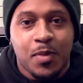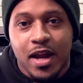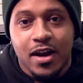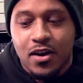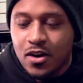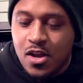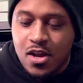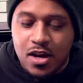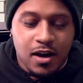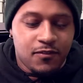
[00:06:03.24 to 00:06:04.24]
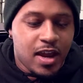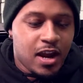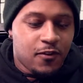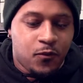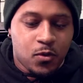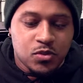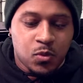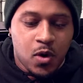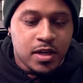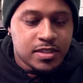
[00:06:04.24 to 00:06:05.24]
pair of Air Force
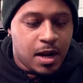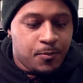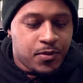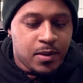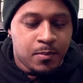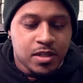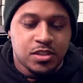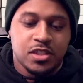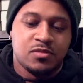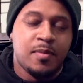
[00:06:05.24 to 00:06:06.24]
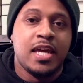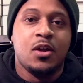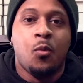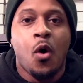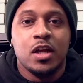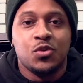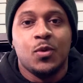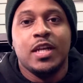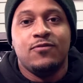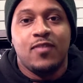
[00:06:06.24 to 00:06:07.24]
Ones and I pretty much just made it
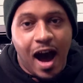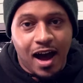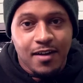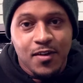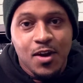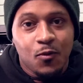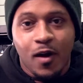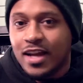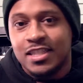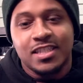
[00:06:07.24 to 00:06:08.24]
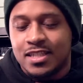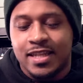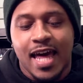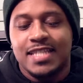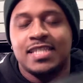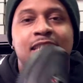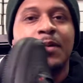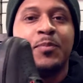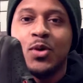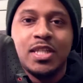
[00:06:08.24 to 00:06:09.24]
125, right? Just that
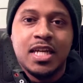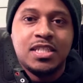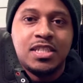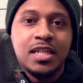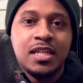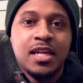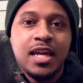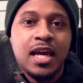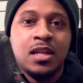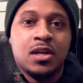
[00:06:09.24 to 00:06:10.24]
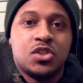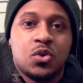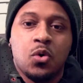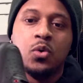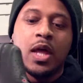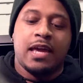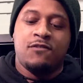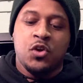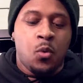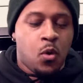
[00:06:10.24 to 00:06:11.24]
simple addition. It looks cool. Like
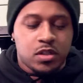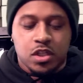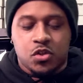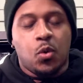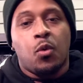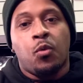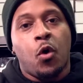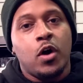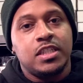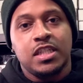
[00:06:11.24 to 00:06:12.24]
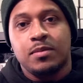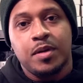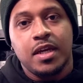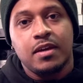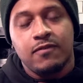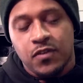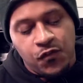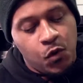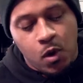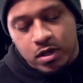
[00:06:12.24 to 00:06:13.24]
if you wanted to do a Roy G. Biv, if
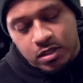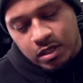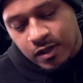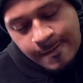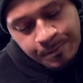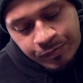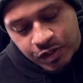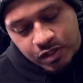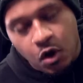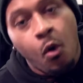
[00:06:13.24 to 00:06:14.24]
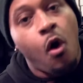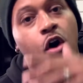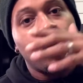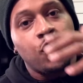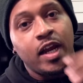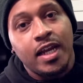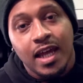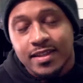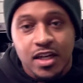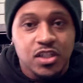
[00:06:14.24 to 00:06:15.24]
you wanted to just go all green,
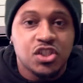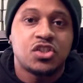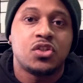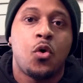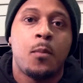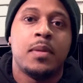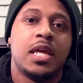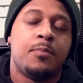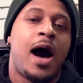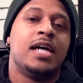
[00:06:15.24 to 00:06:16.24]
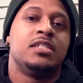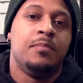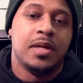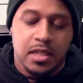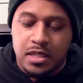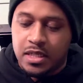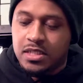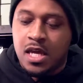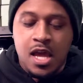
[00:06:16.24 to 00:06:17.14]
like there's so many possibilities.